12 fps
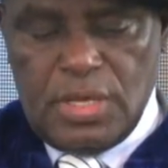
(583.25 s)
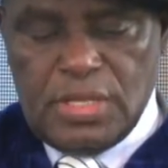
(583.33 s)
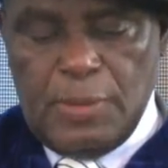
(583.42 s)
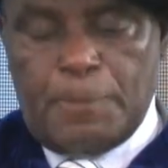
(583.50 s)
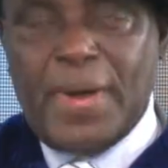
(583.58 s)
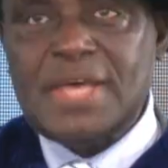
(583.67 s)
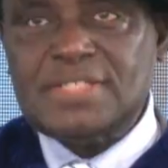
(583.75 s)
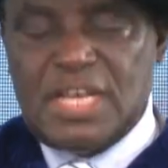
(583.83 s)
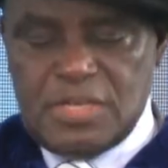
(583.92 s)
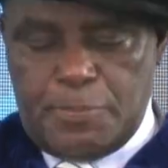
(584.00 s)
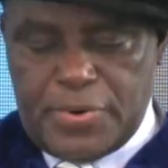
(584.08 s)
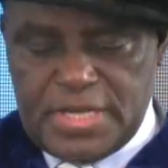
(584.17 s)
The past
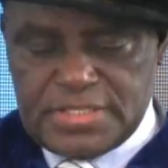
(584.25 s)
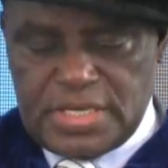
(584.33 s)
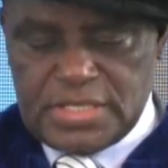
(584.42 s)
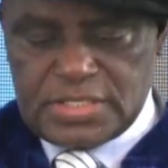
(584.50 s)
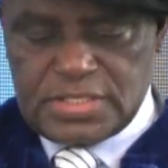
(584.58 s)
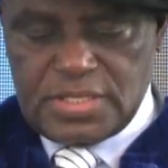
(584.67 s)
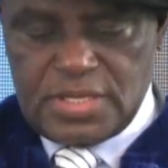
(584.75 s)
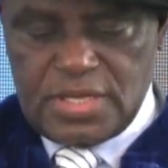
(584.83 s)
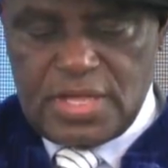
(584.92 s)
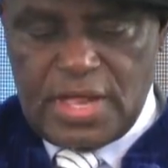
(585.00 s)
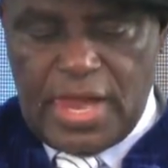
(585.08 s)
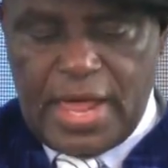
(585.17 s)
and the present
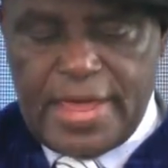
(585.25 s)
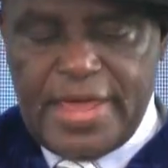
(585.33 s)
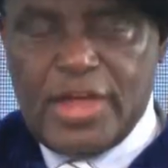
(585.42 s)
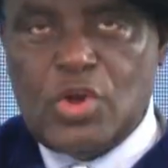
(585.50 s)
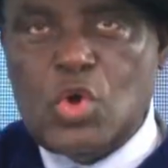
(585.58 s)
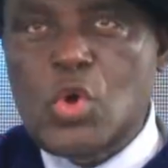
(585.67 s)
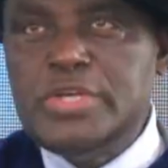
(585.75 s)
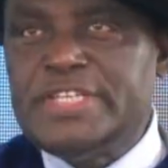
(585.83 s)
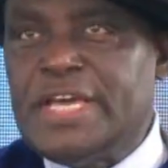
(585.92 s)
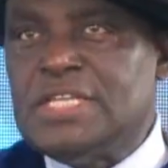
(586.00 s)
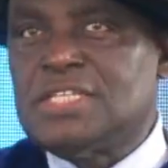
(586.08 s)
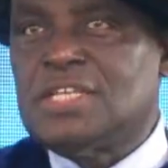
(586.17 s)
are
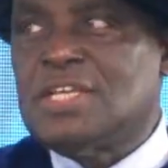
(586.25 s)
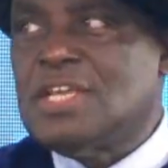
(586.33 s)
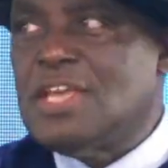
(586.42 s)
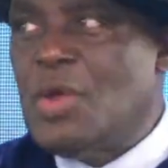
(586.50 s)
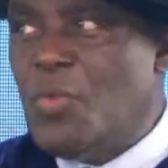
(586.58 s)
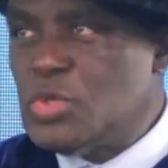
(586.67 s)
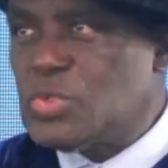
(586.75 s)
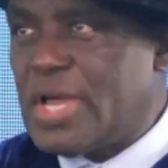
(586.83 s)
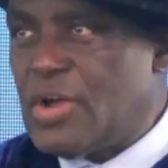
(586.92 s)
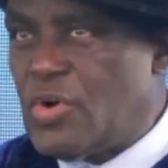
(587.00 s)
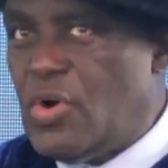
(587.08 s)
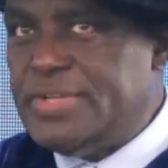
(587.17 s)
encoded in what we
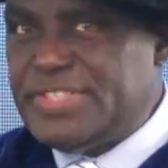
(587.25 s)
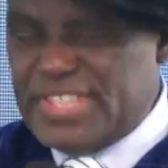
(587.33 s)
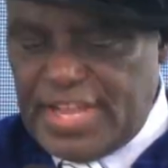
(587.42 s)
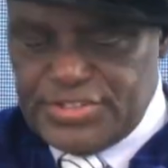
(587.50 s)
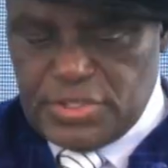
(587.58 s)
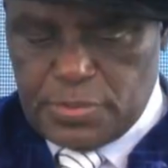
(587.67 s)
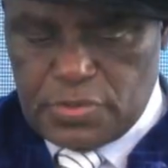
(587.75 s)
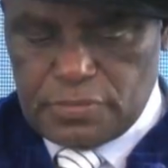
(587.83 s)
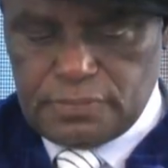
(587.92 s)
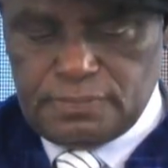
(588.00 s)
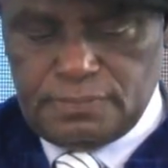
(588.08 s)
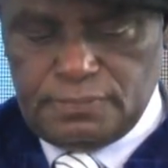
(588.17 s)
can call the tangible,
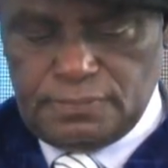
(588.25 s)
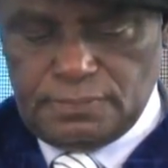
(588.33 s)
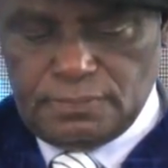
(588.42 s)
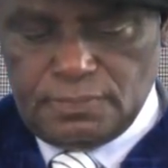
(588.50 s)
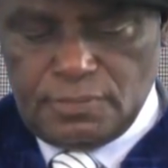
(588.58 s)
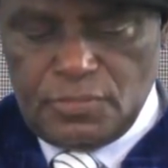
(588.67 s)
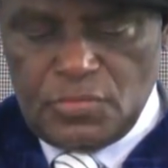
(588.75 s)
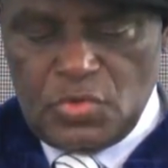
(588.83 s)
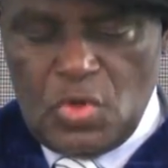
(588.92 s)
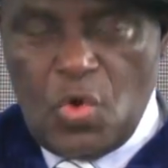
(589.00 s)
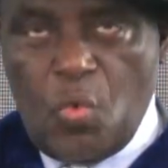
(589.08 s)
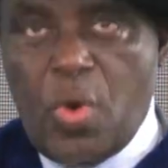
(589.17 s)

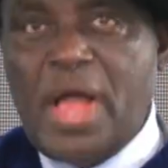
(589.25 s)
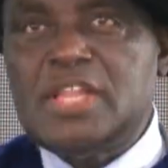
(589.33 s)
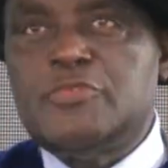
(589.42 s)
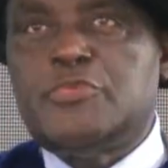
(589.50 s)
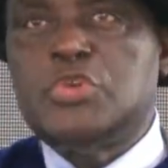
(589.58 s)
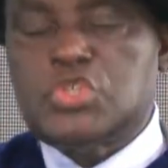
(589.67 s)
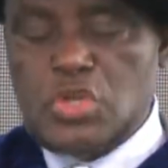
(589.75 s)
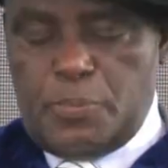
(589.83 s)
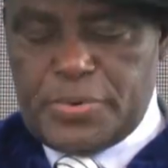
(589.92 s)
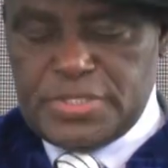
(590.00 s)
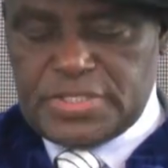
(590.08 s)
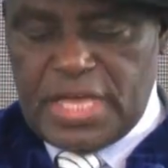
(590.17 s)
while the future
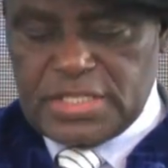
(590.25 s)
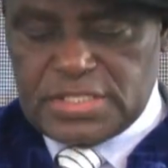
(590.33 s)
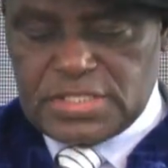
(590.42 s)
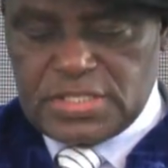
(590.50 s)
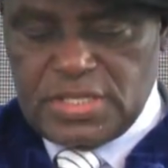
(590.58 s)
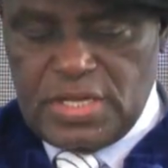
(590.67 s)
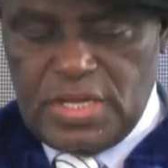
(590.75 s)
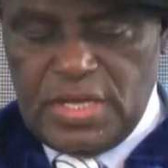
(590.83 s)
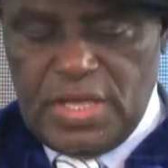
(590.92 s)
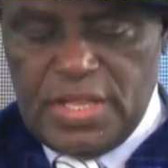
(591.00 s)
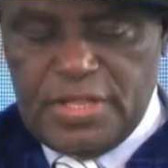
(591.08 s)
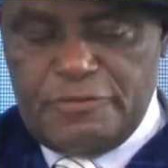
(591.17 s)
presents
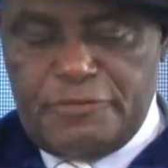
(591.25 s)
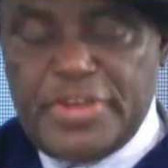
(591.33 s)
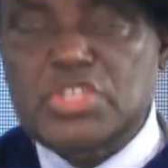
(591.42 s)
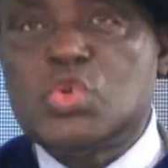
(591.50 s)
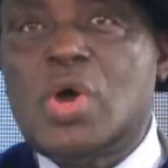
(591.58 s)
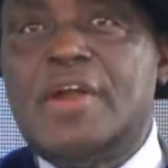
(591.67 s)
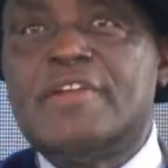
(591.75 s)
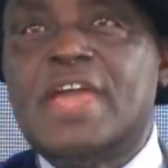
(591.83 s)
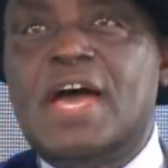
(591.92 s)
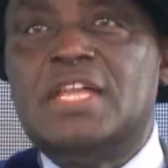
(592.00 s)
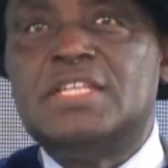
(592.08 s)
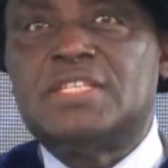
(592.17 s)
the virtual
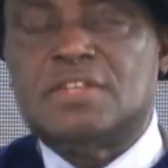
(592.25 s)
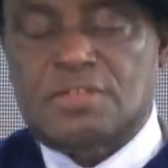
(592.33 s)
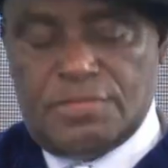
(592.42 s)
reality.